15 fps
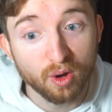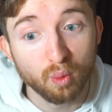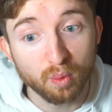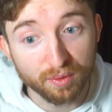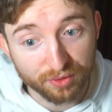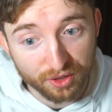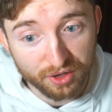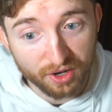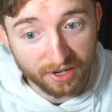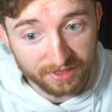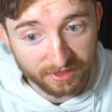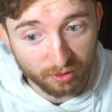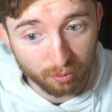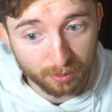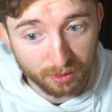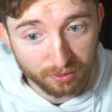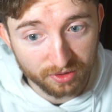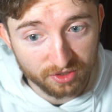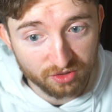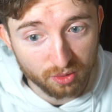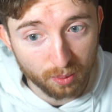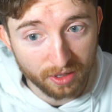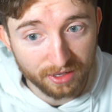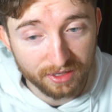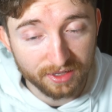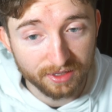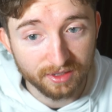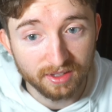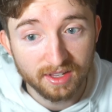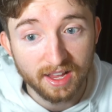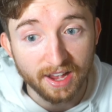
with the knight that will be on this square here,